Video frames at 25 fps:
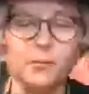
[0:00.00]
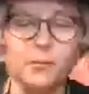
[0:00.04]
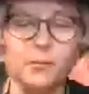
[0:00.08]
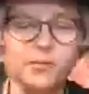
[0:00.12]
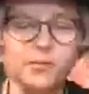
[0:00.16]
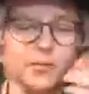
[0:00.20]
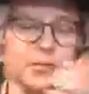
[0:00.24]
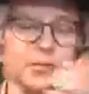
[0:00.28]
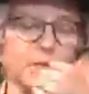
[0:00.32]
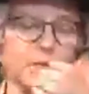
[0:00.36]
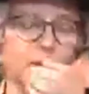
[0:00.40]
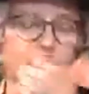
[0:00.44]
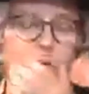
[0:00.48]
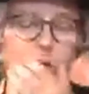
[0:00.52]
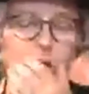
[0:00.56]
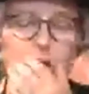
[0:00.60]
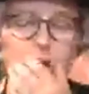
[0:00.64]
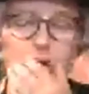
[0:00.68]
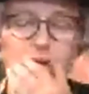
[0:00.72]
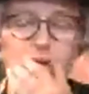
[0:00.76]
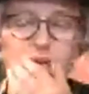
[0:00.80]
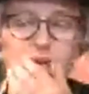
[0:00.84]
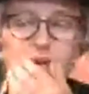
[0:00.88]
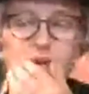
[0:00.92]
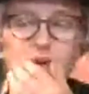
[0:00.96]
So
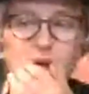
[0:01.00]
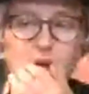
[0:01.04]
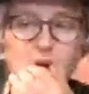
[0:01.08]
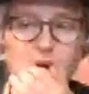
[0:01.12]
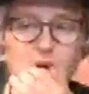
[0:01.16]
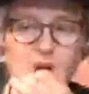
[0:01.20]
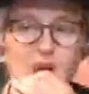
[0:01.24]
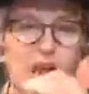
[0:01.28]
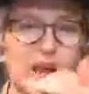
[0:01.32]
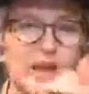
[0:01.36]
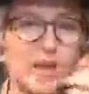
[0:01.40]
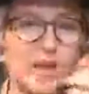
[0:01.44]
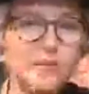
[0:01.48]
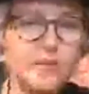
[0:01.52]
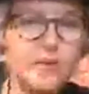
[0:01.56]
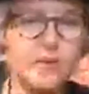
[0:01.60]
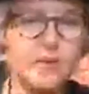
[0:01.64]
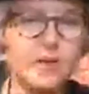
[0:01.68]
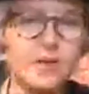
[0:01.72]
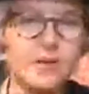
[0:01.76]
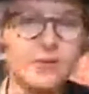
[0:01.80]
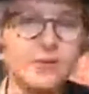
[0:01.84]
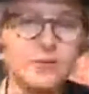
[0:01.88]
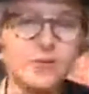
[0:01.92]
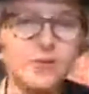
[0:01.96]
if
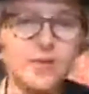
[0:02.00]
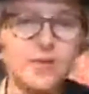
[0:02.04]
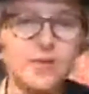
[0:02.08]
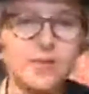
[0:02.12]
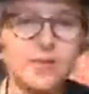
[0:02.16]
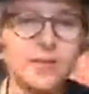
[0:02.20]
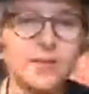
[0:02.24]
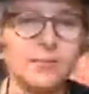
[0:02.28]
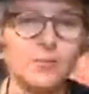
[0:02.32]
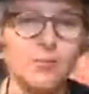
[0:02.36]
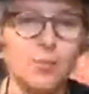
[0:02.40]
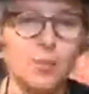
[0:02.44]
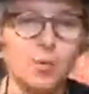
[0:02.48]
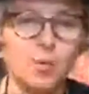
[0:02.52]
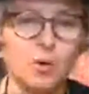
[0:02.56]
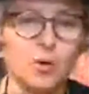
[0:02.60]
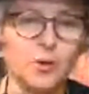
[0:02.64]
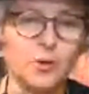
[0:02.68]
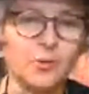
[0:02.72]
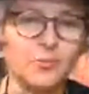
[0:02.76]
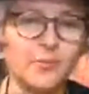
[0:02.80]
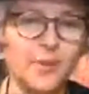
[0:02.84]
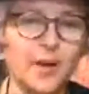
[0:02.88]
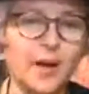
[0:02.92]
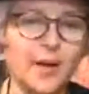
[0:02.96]
you're interested
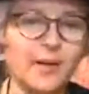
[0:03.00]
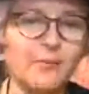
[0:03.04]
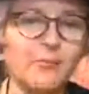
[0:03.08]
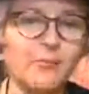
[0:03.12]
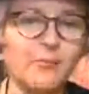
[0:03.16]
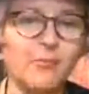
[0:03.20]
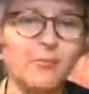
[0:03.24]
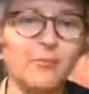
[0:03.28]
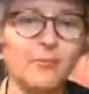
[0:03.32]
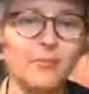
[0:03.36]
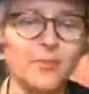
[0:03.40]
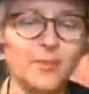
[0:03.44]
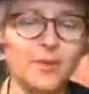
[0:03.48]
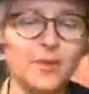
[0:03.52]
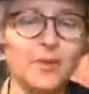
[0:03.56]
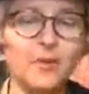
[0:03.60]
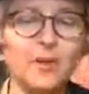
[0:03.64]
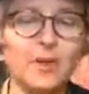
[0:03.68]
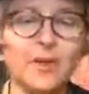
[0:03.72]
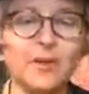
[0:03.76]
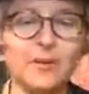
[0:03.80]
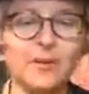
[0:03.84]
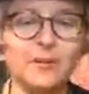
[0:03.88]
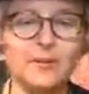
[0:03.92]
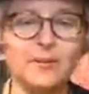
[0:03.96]
more,
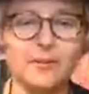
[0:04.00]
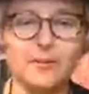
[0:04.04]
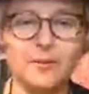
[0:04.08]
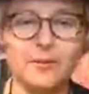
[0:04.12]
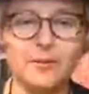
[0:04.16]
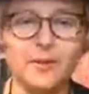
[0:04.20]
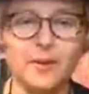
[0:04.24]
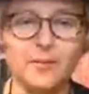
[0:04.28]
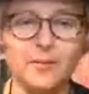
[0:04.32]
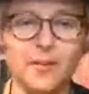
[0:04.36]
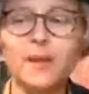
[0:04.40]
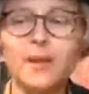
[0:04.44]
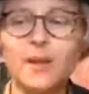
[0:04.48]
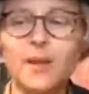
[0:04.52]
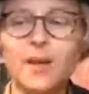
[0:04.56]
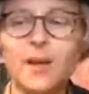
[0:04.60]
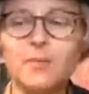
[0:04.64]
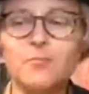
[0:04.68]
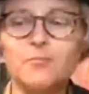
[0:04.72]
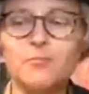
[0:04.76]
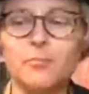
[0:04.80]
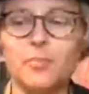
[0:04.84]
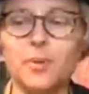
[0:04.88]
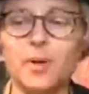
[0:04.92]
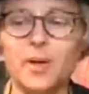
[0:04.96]
you can look them
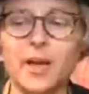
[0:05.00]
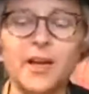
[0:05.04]
up.